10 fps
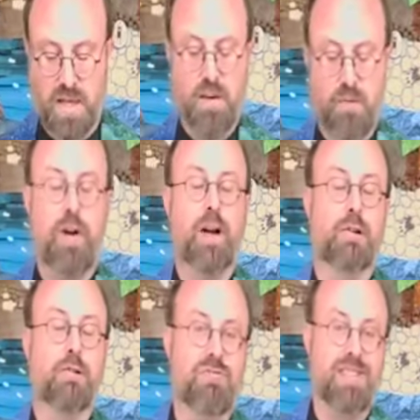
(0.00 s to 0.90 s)
found
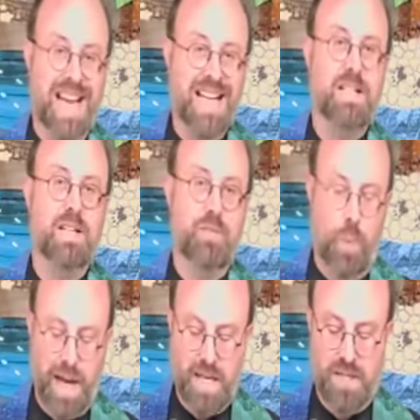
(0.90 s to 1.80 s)
creative
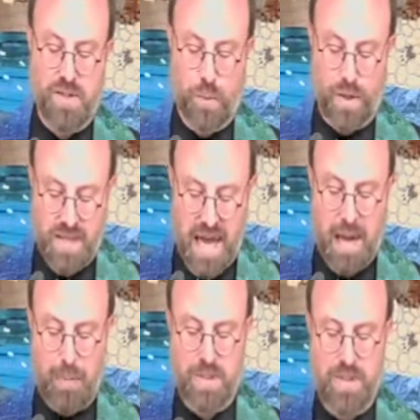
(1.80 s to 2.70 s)
ways to
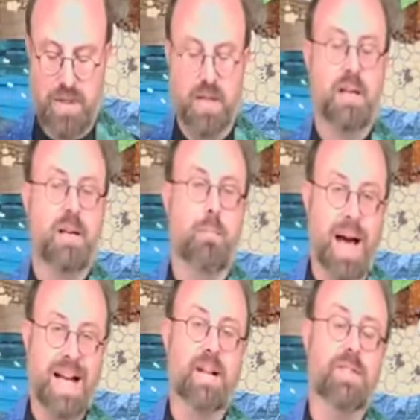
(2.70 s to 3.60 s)
adapt
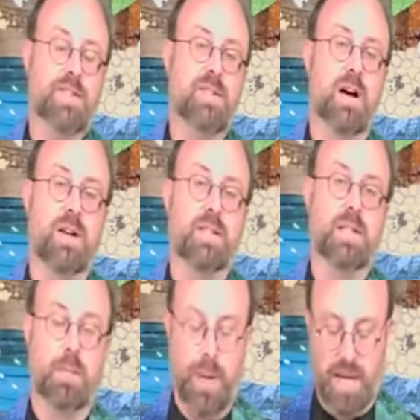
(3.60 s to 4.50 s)
back at the start of
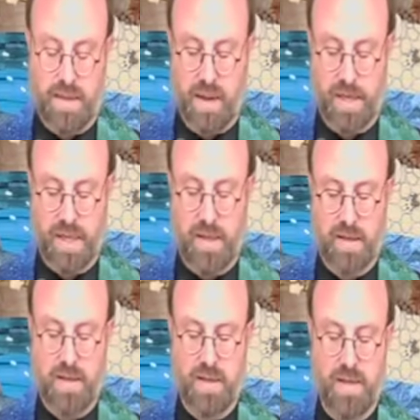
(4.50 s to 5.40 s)
the pandemic.
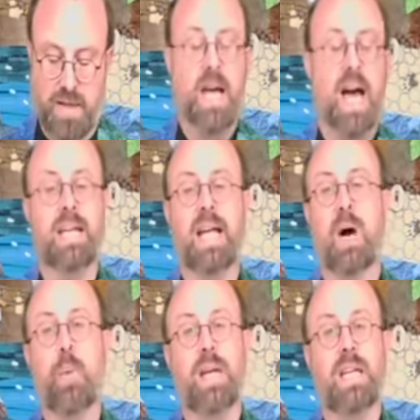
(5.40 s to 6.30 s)
And now
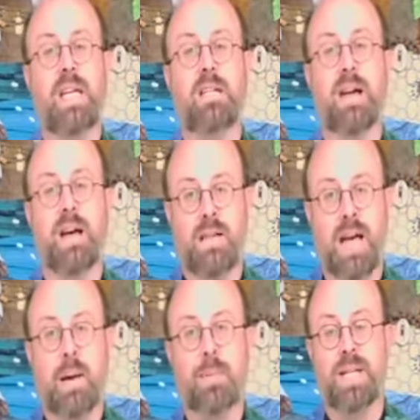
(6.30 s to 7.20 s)
we need to
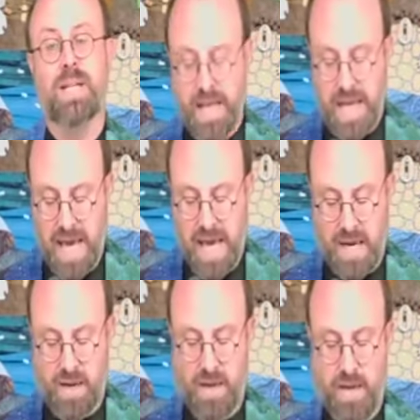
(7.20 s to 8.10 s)
adapt
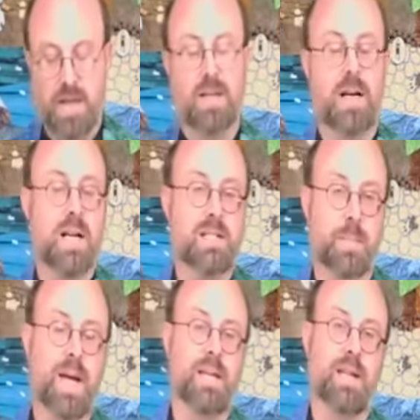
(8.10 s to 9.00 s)
again as the
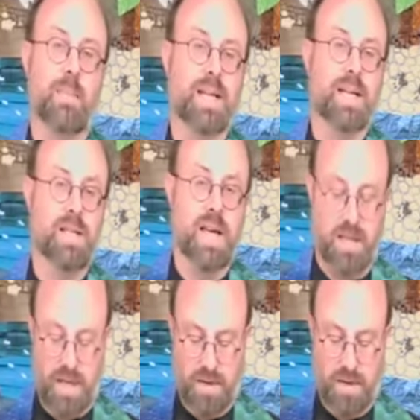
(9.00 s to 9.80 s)
pandemic is ending.